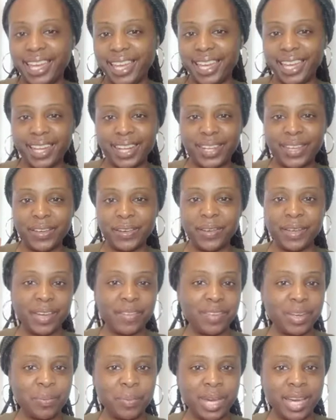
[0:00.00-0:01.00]
Hello
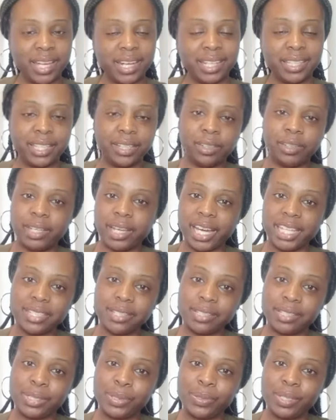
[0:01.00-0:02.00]
everybody, thank you guys
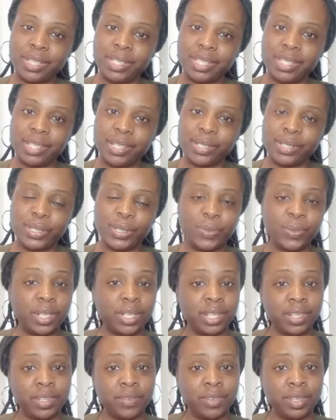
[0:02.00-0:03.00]
for tuning in to
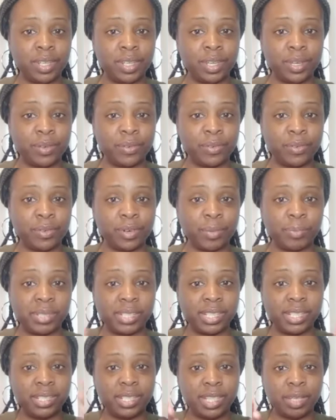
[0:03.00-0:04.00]
another video from
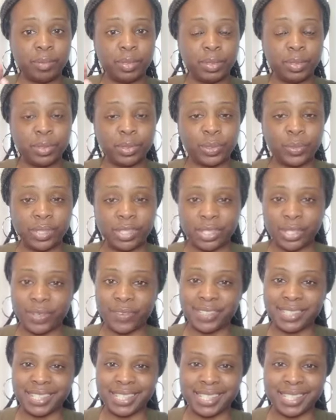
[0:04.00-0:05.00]
CW Notary
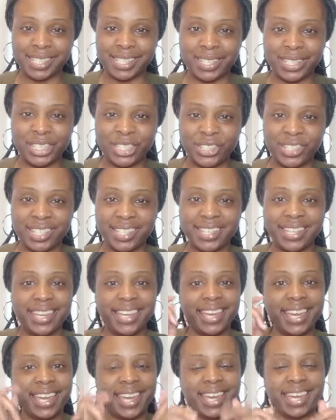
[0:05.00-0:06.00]
Services Lindria.
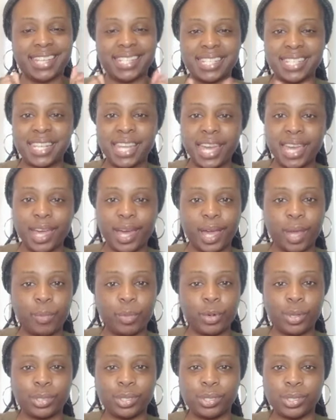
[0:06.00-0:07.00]
And today I am
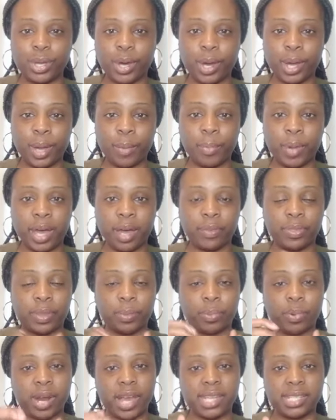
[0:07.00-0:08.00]
going to talk about the
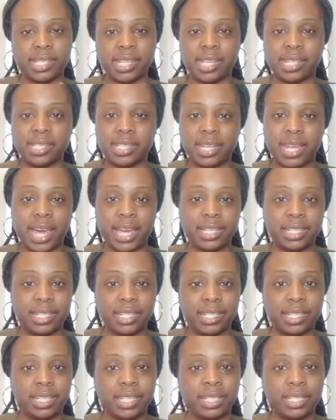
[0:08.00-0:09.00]
process that I
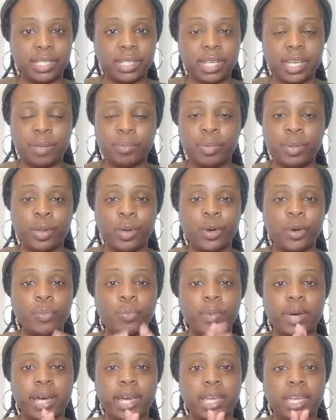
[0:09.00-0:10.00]
did to upload
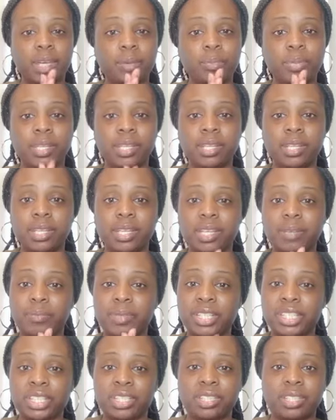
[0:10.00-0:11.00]
my completed
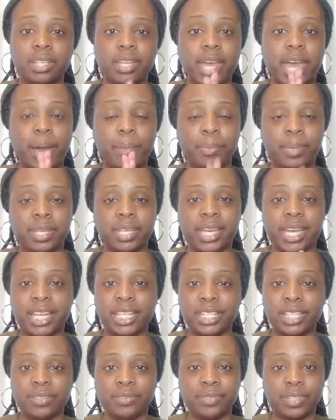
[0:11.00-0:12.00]
commission
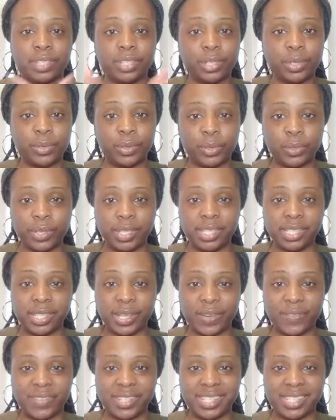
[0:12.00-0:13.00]
application for notary
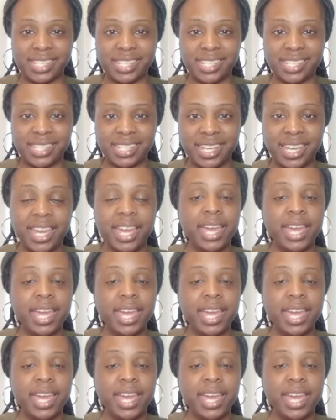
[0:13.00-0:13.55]
services.